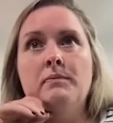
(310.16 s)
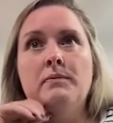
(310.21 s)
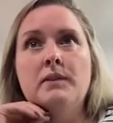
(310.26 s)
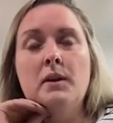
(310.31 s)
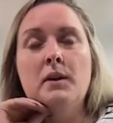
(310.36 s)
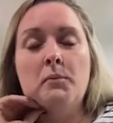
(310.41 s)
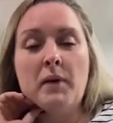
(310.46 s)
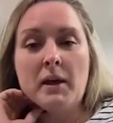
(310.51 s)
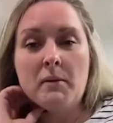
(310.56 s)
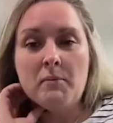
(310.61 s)

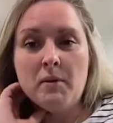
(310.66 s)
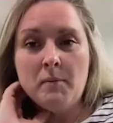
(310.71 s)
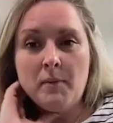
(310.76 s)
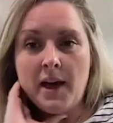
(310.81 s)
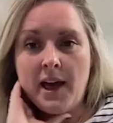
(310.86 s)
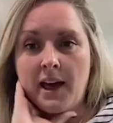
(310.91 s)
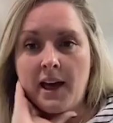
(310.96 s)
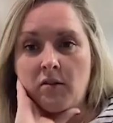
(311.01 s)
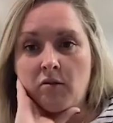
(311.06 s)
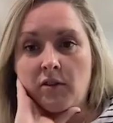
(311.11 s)
the baby
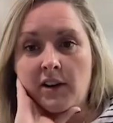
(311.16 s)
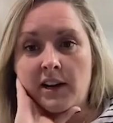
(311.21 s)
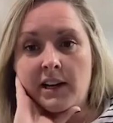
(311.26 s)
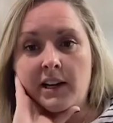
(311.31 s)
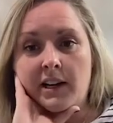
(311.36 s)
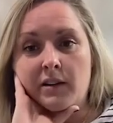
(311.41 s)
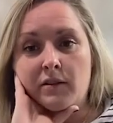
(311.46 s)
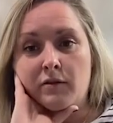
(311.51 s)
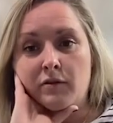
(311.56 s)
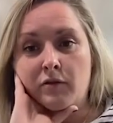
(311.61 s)
Meg
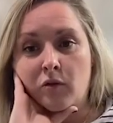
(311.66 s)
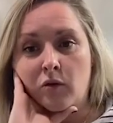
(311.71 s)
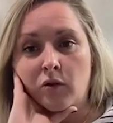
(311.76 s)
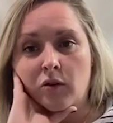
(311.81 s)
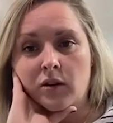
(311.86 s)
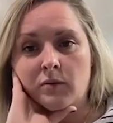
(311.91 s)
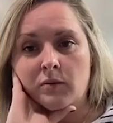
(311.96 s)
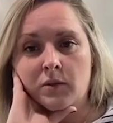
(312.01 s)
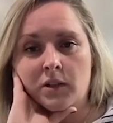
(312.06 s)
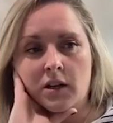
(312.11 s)
really
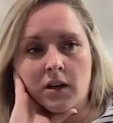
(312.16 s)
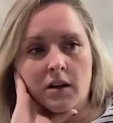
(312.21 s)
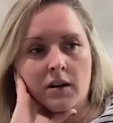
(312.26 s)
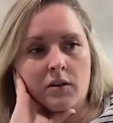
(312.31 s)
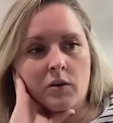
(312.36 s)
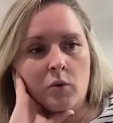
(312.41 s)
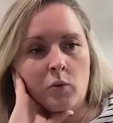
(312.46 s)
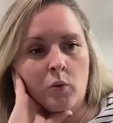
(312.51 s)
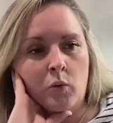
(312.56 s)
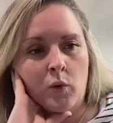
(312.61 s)
informed
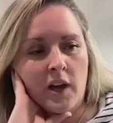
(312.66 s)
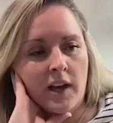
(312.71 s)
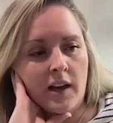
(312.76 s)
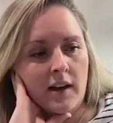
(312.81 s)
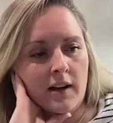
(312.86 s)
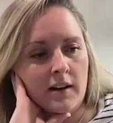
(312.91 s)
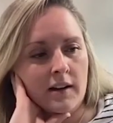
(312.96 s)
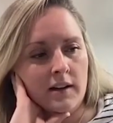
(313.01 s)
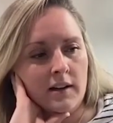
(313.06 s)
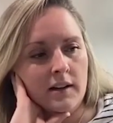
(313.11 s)
on
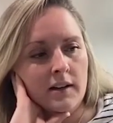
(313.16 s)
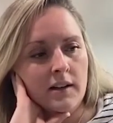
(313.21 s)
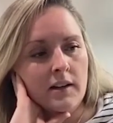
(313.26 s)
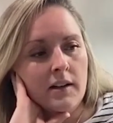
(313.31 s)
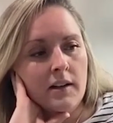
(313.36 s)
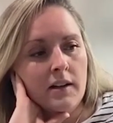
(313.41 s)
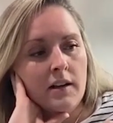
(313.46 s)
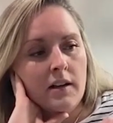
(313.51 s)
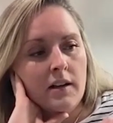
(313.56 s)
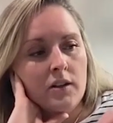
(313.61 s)
where
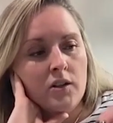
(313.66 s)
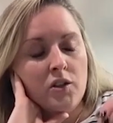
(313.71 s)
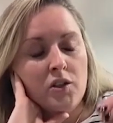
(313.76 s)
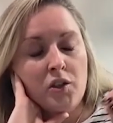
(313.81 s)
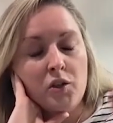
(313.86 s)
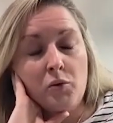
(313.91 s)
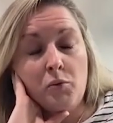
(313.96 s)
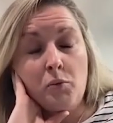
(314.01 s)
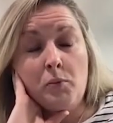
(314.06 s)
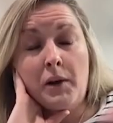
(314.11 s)

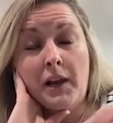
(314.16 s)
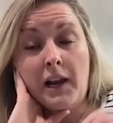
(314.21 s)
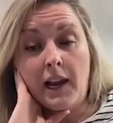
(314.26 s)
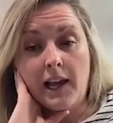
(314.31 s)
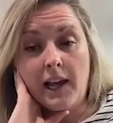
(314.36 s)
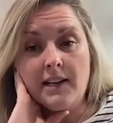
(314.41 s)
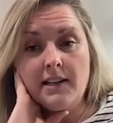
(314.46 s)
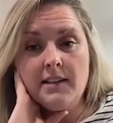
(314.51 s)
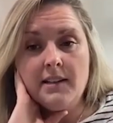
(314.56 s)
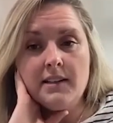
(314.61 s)
to
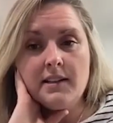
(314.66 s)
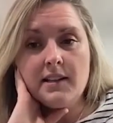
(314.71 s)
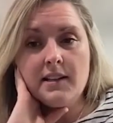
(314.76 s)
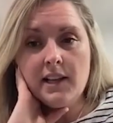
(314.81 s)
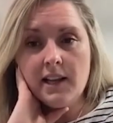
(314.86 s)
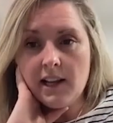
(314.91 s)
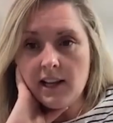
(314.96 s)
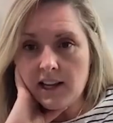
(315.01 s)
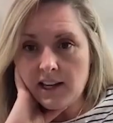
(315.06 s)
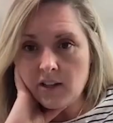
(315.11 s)
place
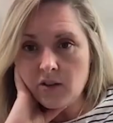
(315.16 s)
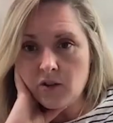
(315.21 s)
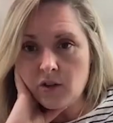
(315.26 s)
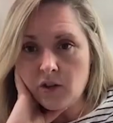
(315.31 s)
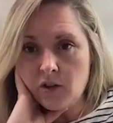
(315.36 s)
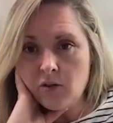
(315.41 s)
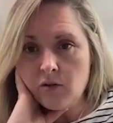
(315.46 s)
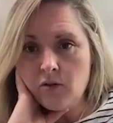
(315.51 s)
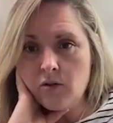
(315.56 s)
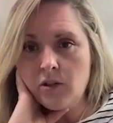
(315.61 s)
the
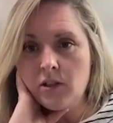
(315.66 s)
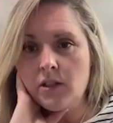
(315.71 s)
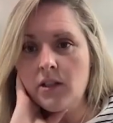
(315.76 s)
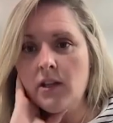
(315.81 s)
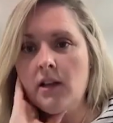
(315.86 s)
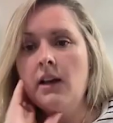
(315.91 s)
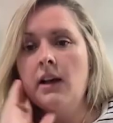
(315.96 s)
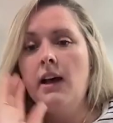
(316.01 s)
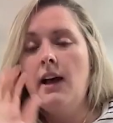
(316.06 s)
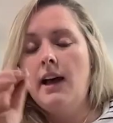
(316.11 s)
electrodes
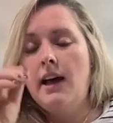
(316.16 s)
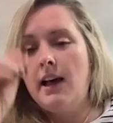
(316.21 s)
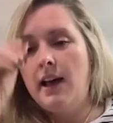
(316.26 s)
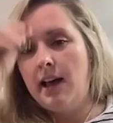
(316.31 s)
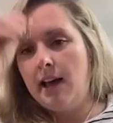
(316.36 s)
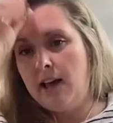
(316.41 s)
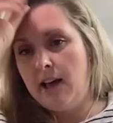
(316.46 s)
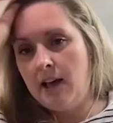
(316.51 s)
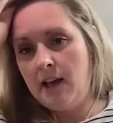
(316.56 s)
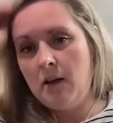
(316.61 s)

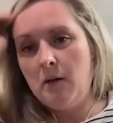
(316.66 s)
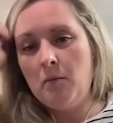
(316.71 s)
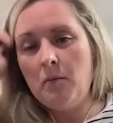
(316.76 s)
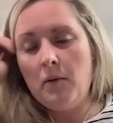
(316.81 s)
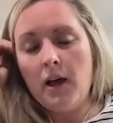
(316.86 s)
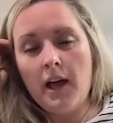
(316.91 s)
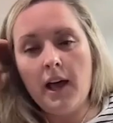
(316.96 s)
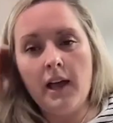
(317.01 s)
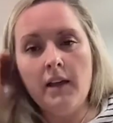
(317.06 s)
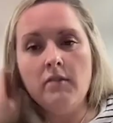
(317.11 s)

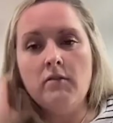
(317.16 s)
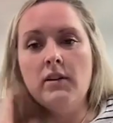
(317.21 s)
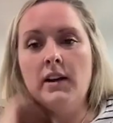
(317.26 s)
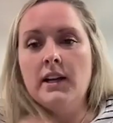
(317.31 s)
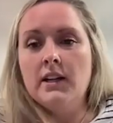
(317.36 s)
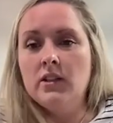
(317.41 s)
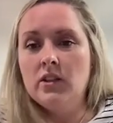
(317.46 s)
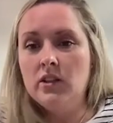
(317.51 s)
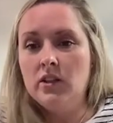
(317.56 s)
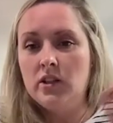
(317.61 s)
in
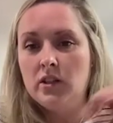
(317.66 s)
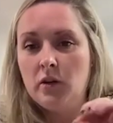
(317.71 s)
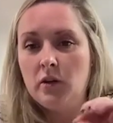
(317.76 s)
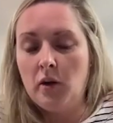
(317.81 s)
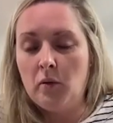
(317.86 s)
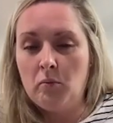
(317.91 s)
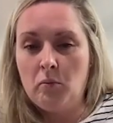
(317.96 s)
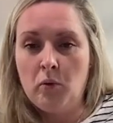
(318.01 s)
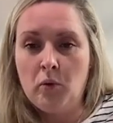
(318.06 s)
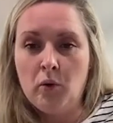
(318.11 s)
relation to
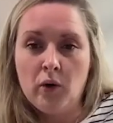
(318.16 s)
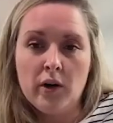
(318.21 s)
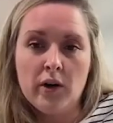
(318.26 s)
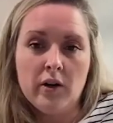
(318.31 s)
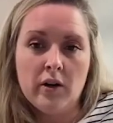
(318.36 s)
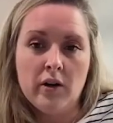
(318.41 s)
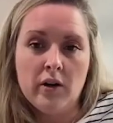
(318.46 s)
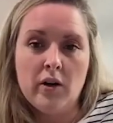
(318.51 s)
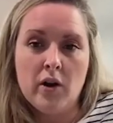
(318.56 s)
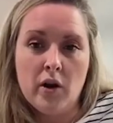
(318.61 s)

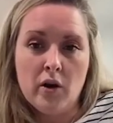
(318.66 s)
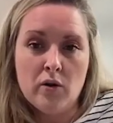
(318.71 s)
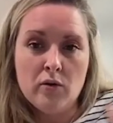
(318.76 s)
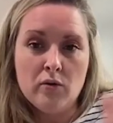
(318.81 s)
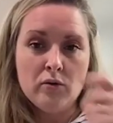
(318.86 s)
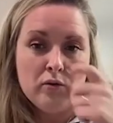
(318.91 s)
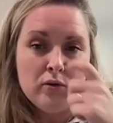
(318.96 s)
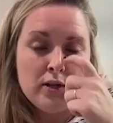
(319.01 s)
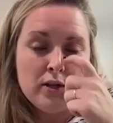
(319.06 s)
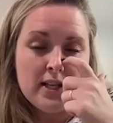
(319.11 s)
important
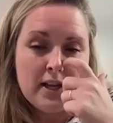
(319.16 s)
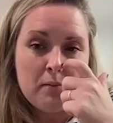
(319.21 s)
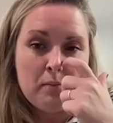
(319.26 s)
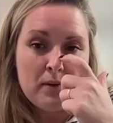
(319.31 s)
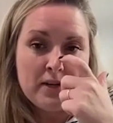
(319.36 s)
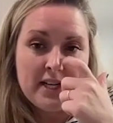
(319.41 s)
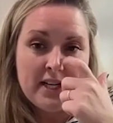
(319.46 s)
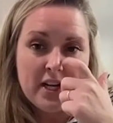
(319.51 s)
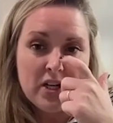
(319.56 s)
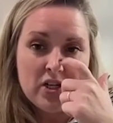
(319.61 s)
nodes that
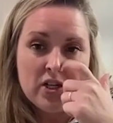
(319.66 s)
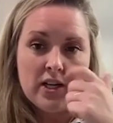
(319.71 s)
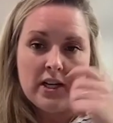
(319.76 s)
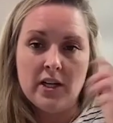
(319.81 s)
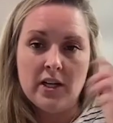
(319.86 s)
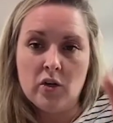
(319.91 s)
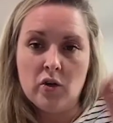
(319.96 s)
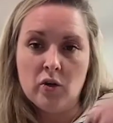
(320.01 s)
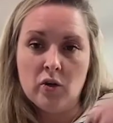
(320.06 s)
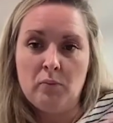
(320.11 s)

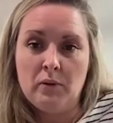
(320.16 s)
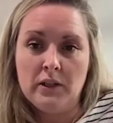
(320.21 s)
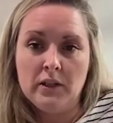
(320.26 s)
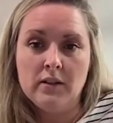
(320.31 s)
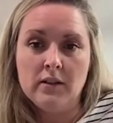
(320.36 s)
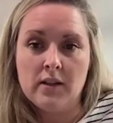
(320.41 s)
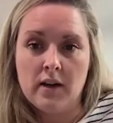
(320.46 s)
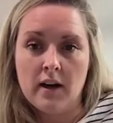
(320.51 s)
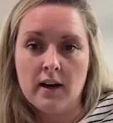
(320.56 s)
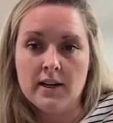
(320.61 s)
potentially could be
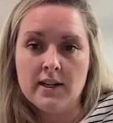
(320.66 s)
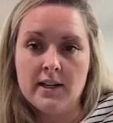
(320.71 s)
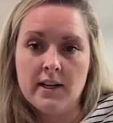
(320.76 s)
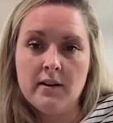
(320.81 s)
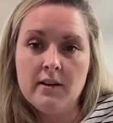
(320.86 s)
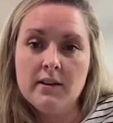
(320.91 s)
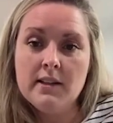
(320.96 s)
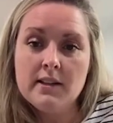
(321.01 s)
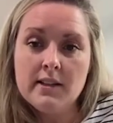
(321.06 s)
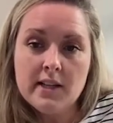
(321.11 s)

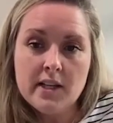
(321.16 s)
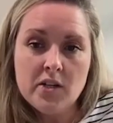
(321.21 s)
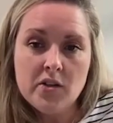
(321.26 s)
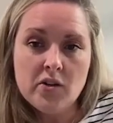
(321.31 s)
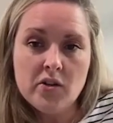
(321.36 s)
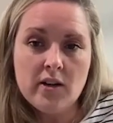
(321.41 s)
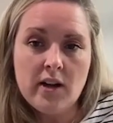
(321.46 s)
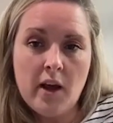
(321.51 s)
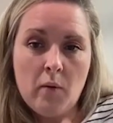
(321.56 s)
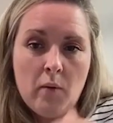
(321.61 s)
starting the
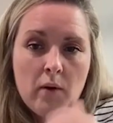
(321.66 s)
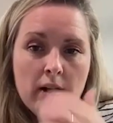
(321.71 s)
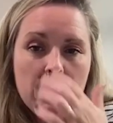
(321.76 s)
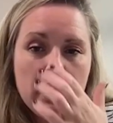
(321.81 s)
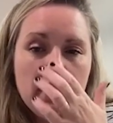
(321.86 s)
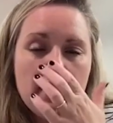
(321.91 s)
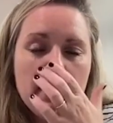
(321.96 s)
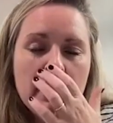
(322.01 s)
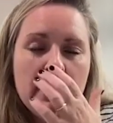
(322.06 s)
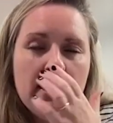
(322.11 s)
seizure
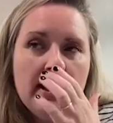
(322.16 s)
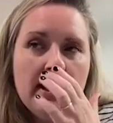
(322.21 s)
network.